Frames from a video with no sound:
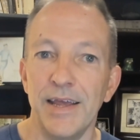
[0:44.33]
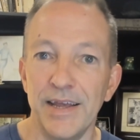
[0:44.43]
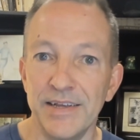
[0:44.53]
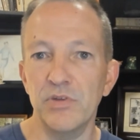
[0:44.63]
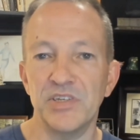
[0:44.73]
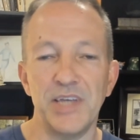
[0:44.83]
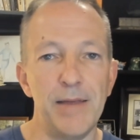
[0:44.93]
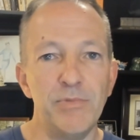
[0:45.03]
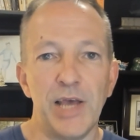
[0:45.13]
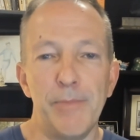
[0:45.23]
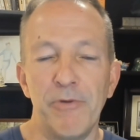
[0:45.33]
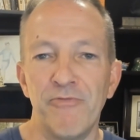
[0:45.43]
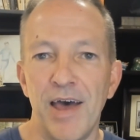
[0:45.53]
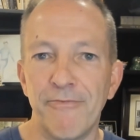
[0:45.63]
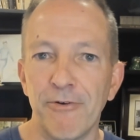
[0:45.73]
is the same type of
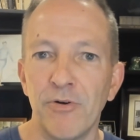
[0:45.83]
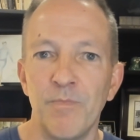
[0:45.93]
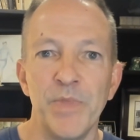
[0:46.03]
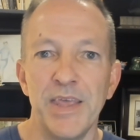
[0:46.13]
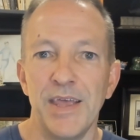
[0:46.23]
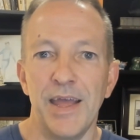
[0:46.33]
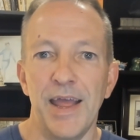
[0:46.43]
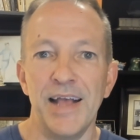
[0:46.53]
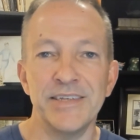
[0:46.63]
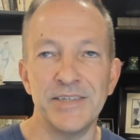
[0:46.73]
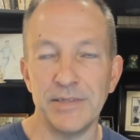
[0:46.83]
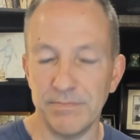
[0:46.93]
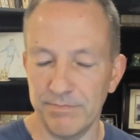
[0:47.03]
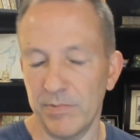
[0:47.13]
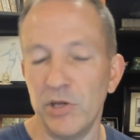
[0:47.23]
effort as
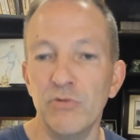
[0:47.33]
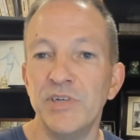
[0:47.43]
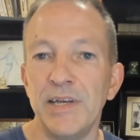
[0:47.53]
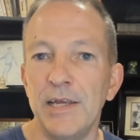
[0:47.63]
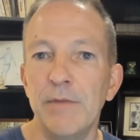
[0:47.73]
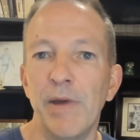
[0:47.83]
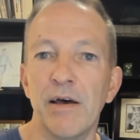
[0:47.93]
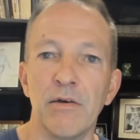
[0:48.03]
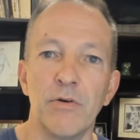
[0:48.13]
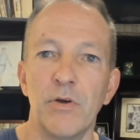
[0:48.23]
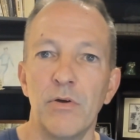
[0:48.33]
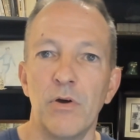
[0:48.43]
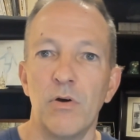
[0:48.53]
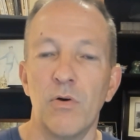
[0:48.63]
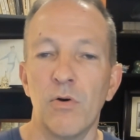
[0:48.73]
using email
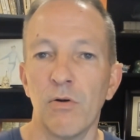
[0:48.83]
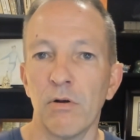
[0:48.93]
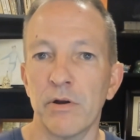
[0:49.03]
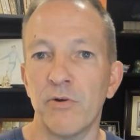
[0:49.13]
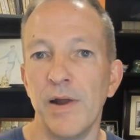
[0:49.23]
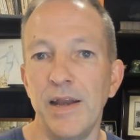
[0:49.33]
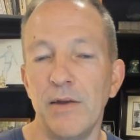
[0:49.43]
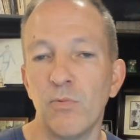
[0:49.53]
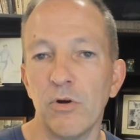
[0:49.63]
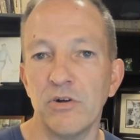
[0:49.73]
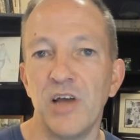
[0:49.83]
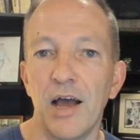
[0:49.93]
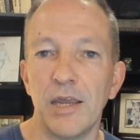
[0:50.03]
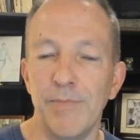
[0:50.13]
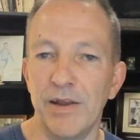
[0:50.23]
or creating a Word
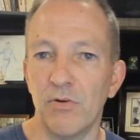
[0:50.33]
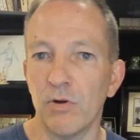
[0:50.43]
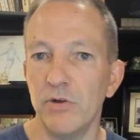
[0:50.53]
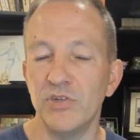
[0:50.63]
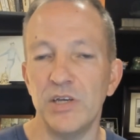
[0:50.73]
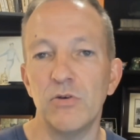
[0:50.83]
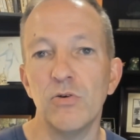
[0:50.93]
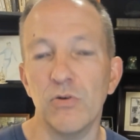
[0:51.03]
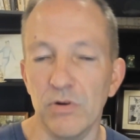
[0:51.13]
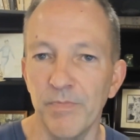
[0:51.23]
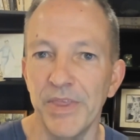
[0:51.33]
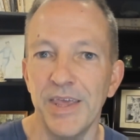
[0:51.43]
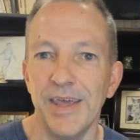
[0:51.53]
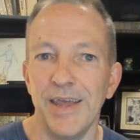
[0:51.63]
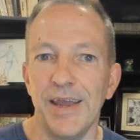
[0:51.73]
document or using Google.
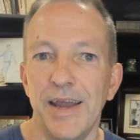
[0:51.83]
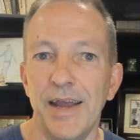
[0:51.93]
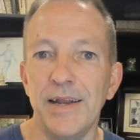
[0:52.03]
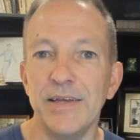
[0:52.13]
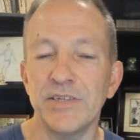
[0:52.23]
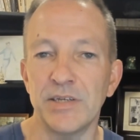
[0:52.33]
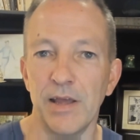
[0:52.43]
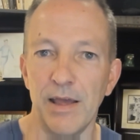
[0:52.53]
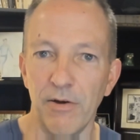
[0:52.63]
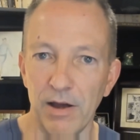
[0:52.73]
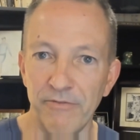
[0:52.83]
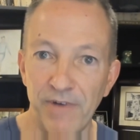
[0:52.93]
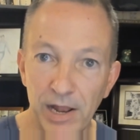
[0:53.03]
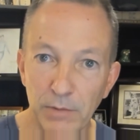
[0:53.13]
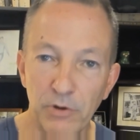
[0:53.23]
It is
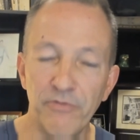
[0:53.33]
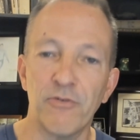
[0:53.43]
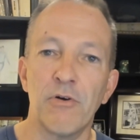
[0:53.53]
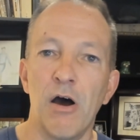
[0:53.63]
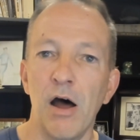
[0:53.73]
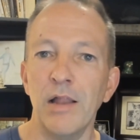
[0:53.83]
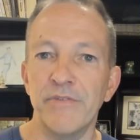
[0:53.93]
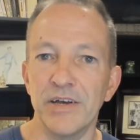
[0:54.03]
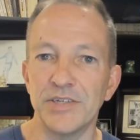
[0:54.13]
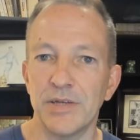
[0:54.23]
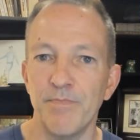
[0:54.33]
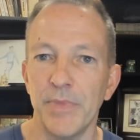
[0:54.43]
available for all of us.